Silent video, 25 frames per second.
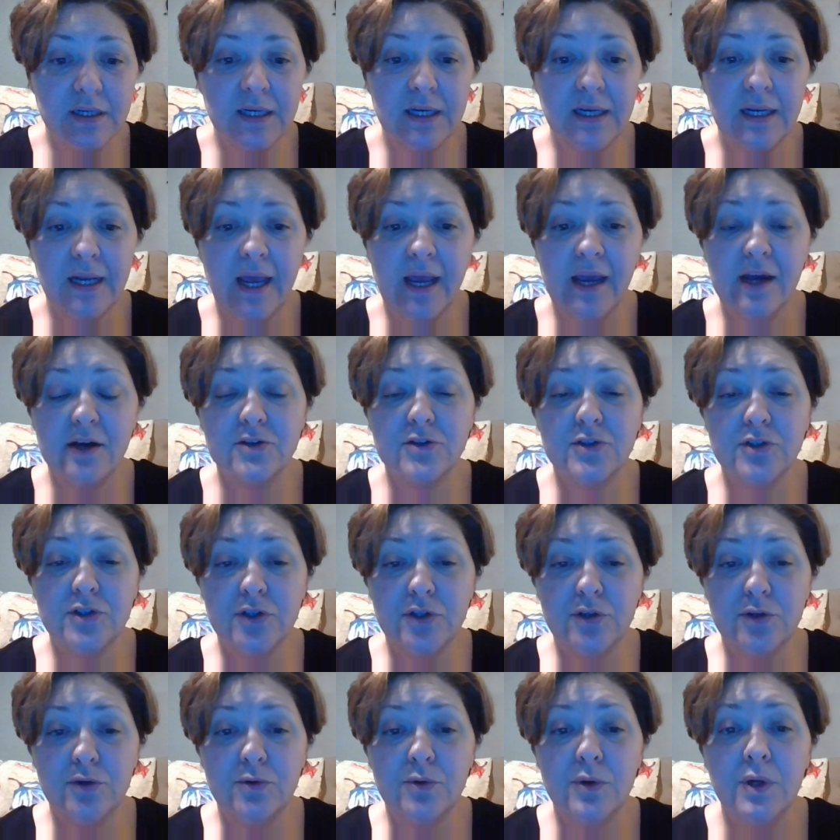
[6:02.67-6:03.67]
in how
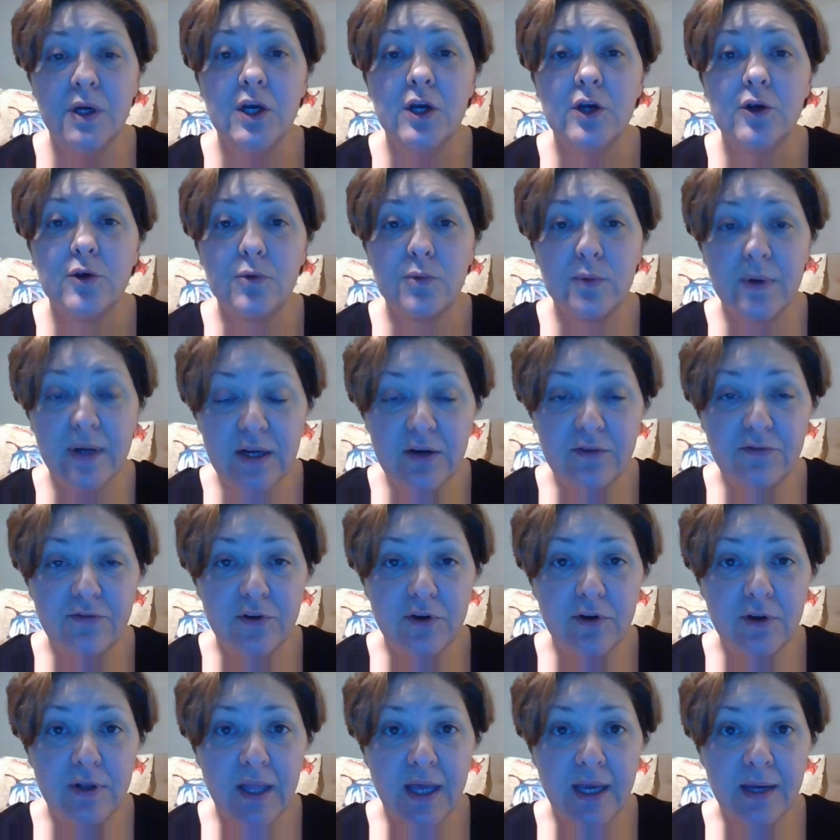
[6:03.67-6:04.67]
to read
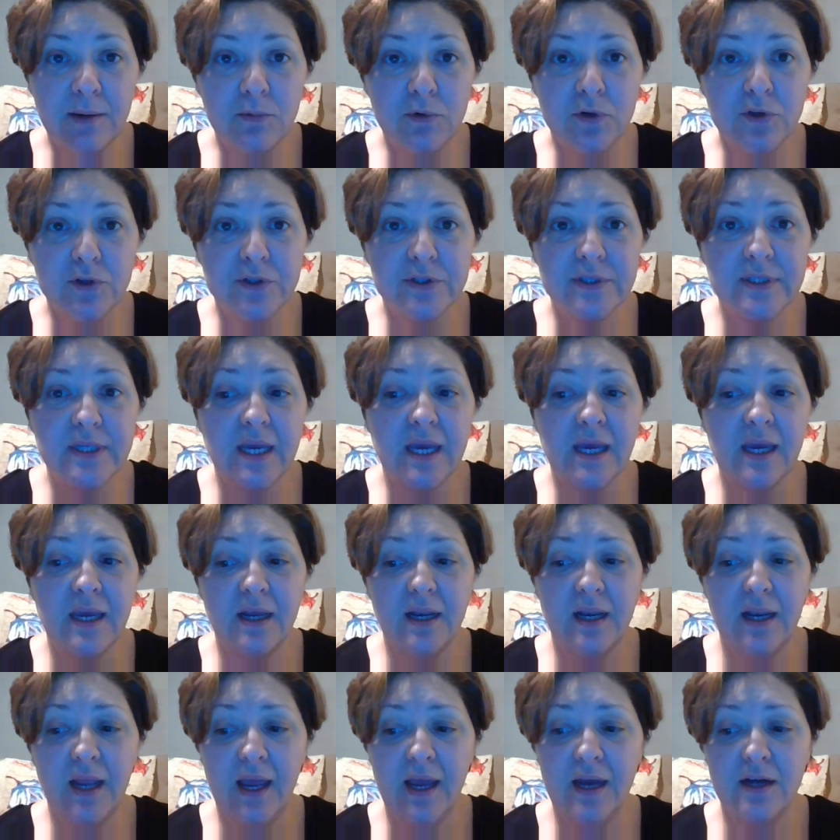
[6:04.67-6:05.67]
food labels
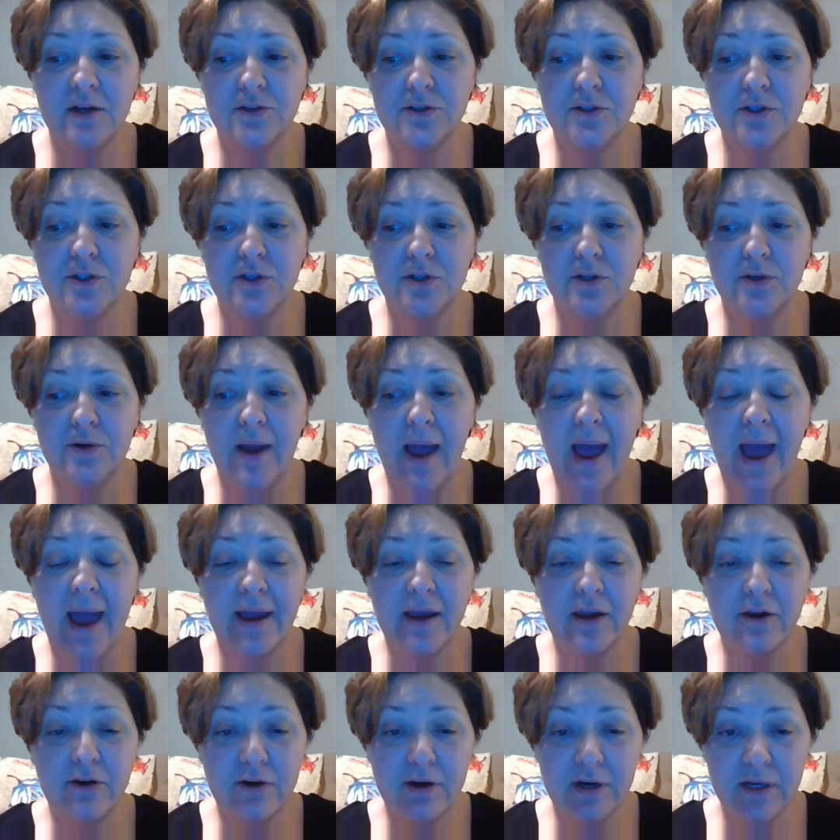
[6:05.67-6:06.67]
and how to
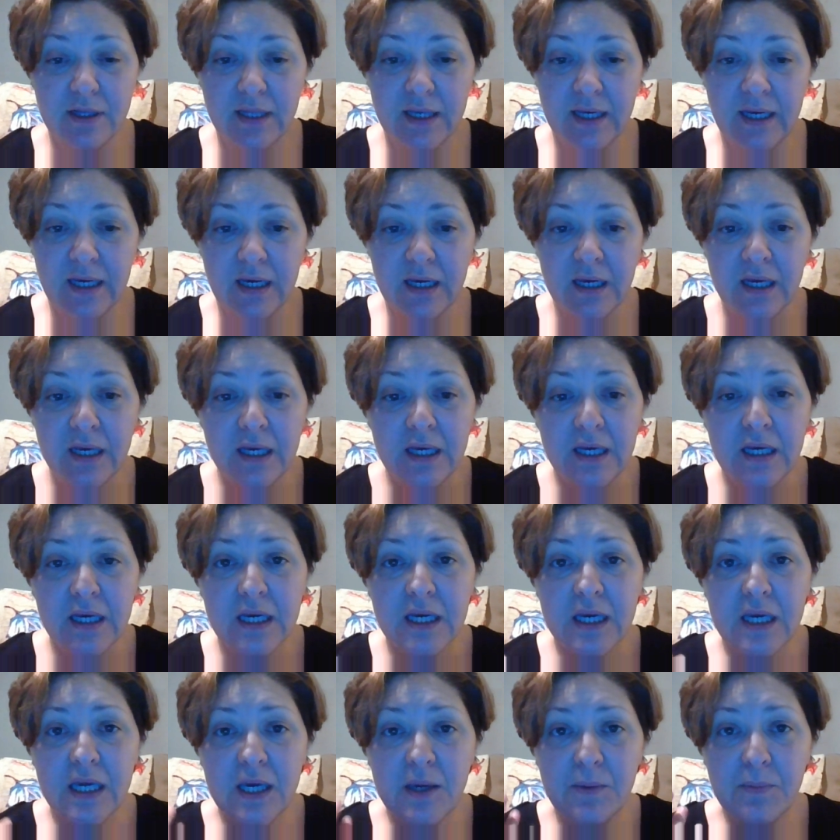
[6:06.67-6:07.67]
accurately
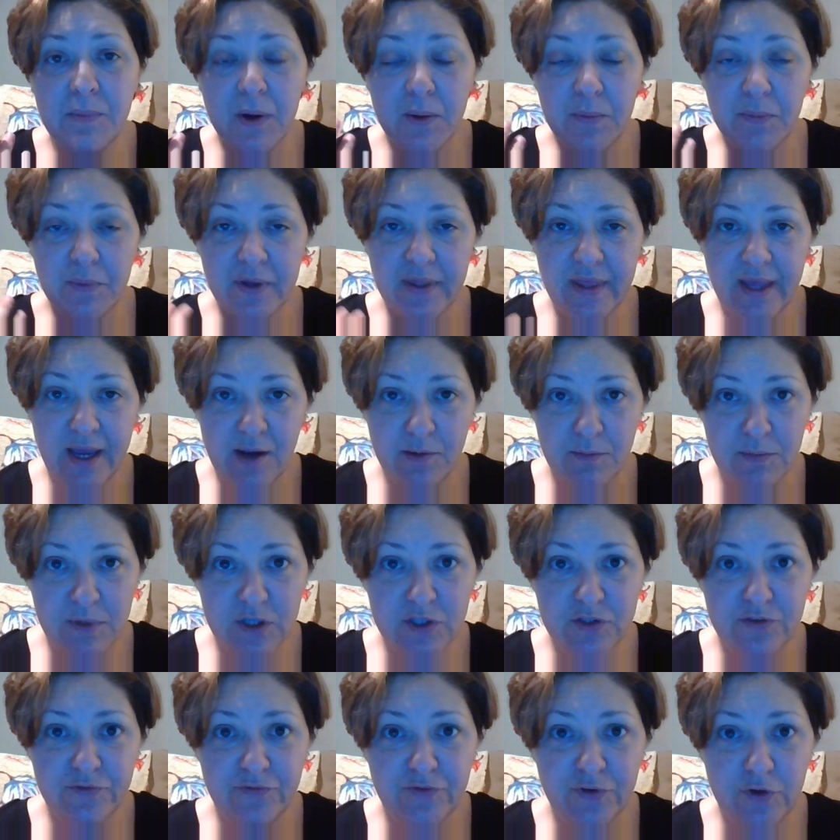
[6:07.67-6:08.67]
keep up with how
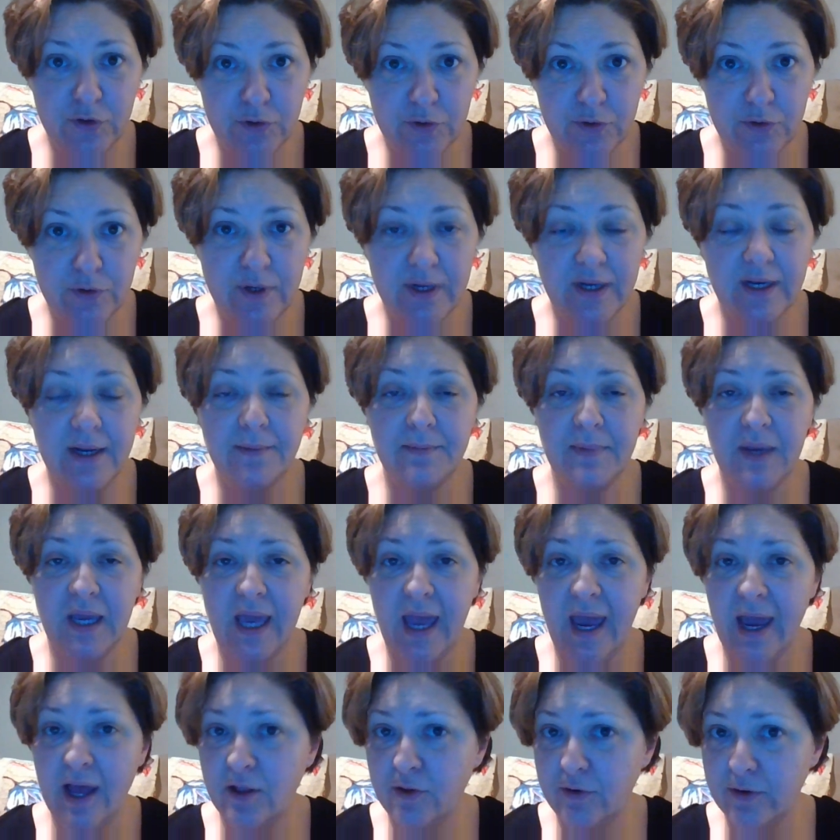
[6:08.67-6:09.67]
much food and how many
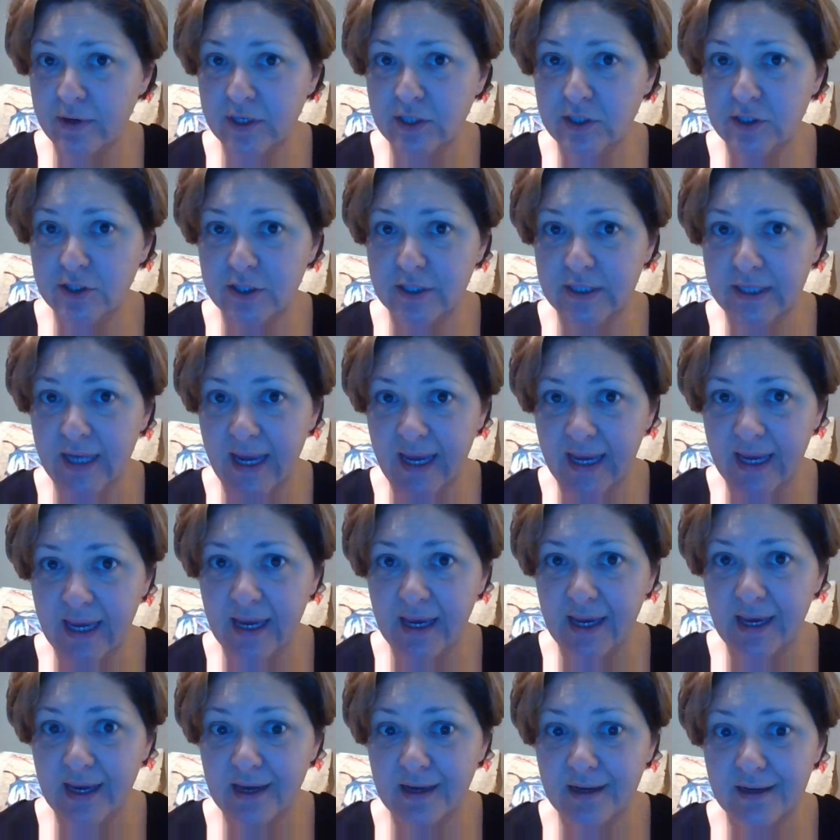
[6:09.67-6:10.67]
calories you're
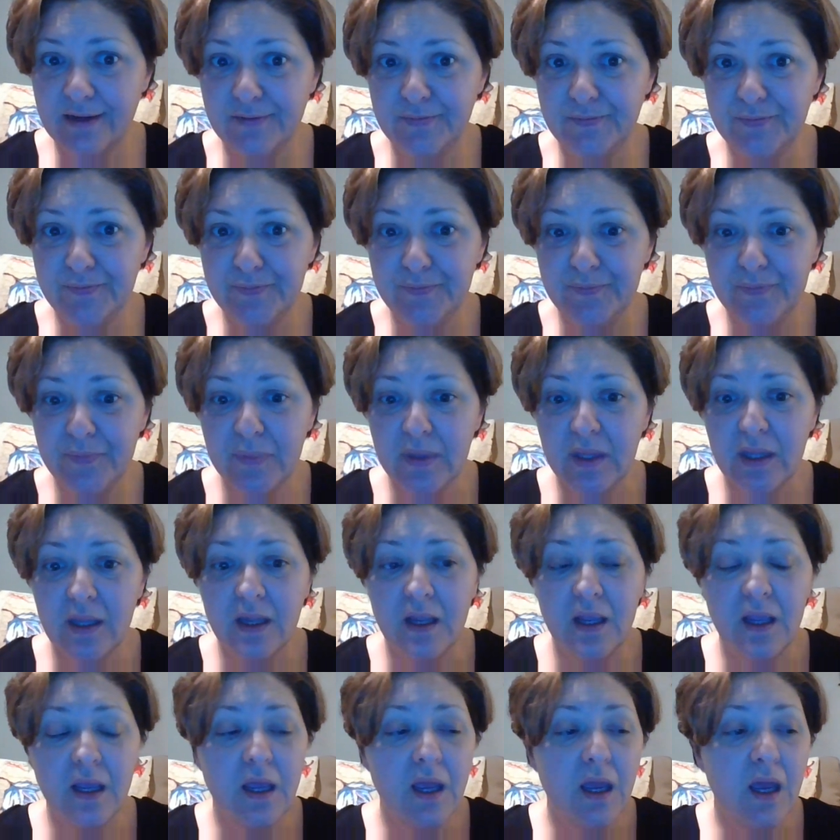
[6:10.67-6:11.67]
taking in.
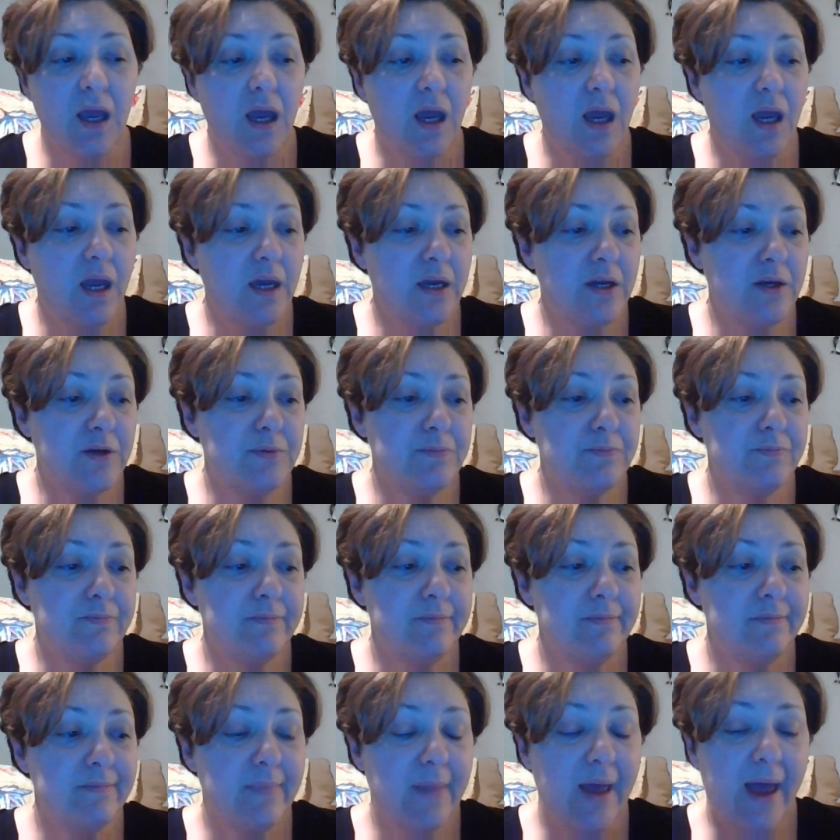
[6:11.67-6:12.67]

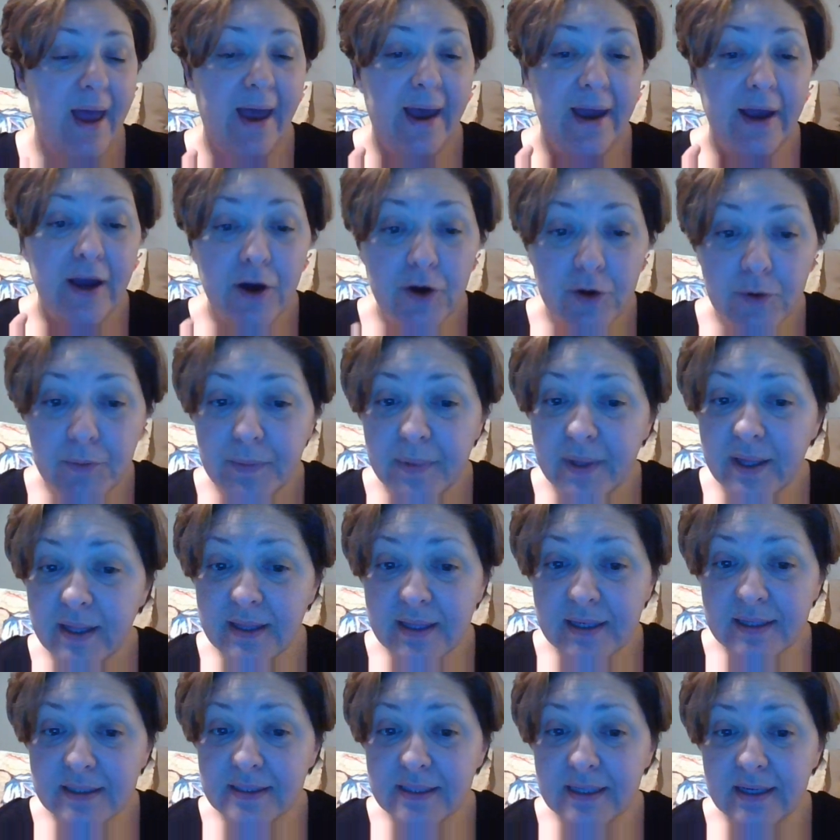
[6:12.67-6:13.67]
I hope that
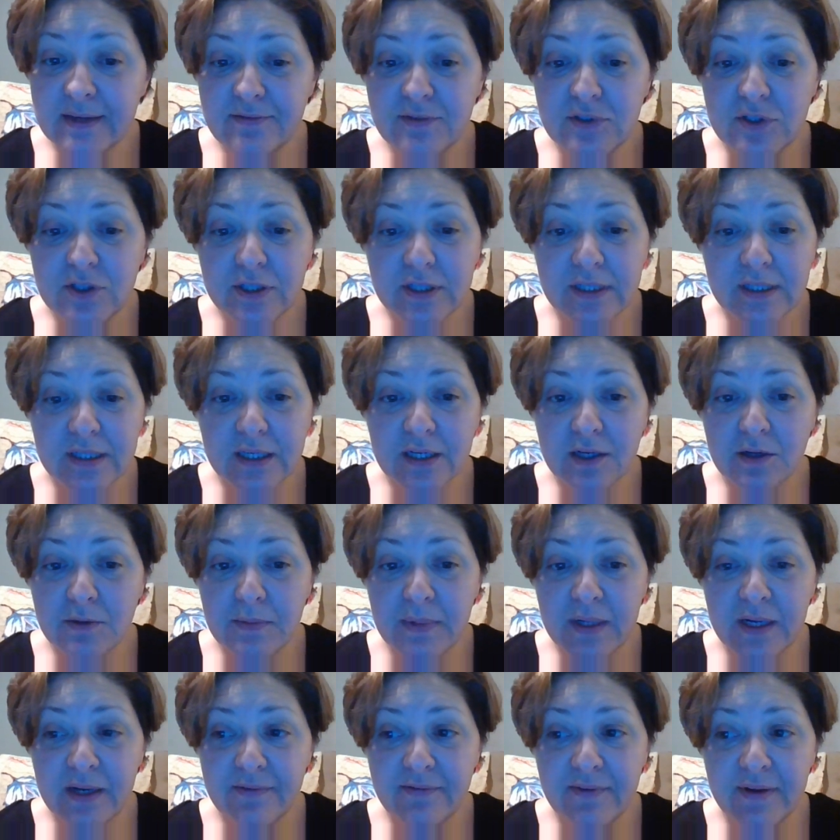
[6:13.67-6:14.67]
this gives you a little
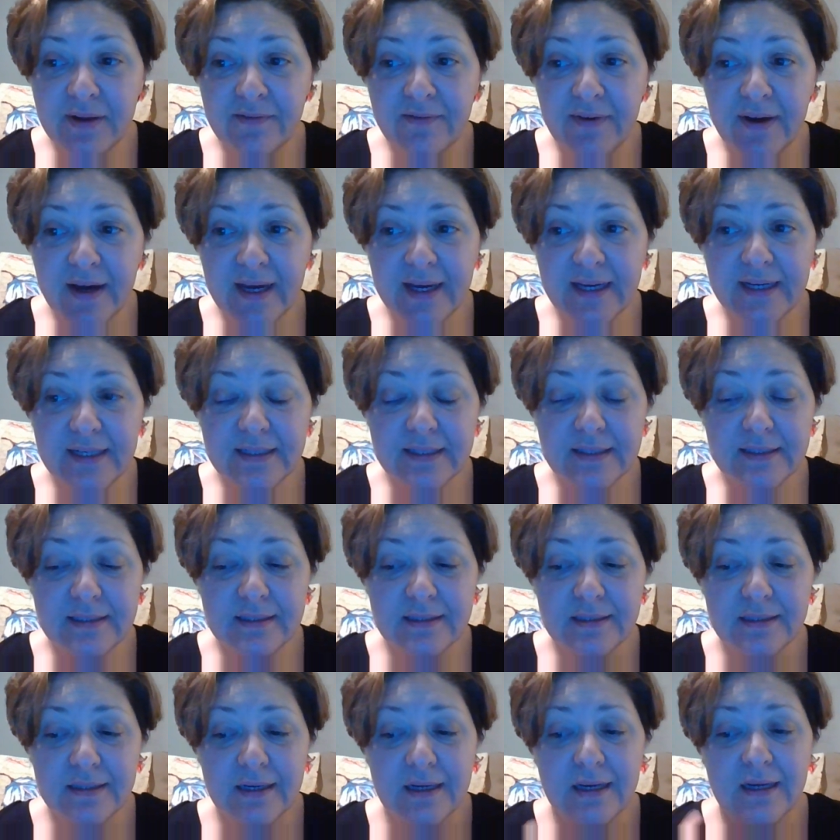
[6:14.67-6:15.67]
bit of
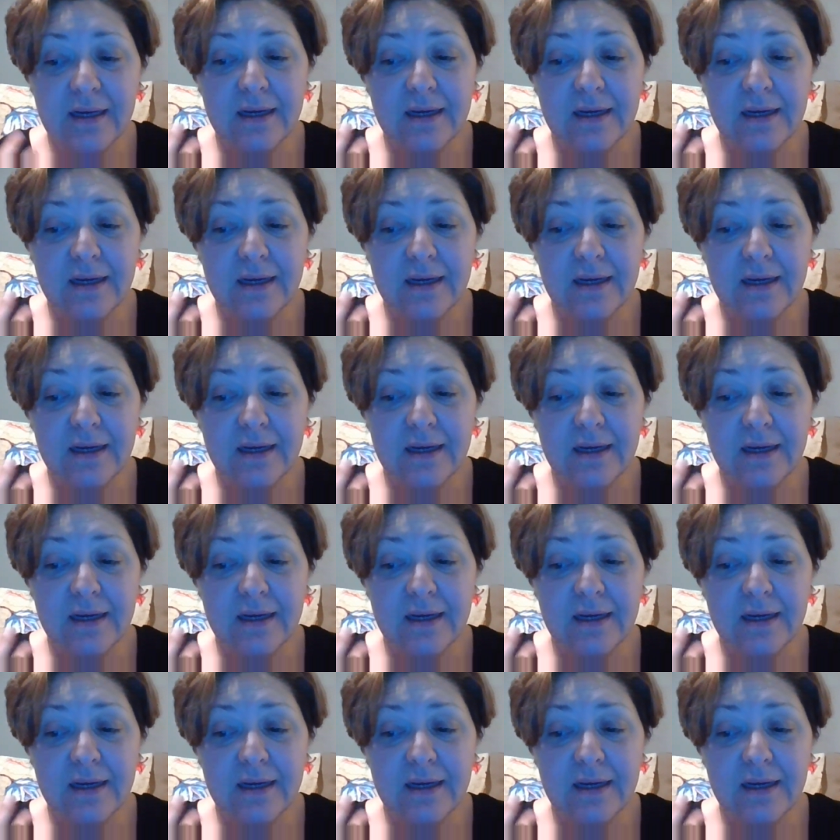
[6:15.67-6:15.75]
advice.